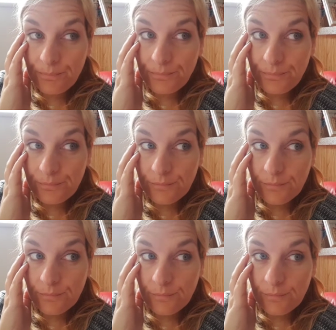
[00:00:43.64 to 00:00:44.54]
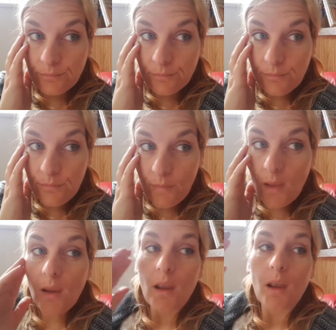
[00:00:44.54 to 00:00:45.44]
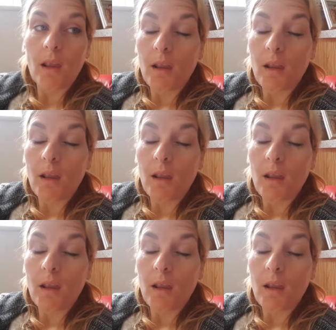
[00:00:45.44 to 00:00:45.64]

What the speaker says: Nothing is said.